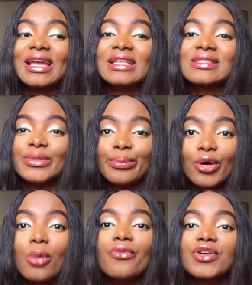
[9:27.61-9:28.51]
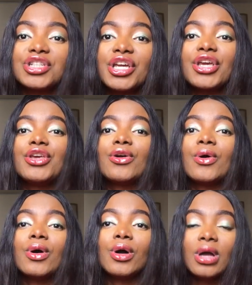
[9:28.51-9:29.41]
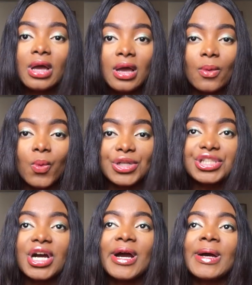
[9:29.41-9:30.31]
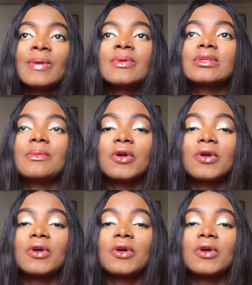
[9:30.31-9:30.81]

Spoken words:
is the bomb for checking your watch hours.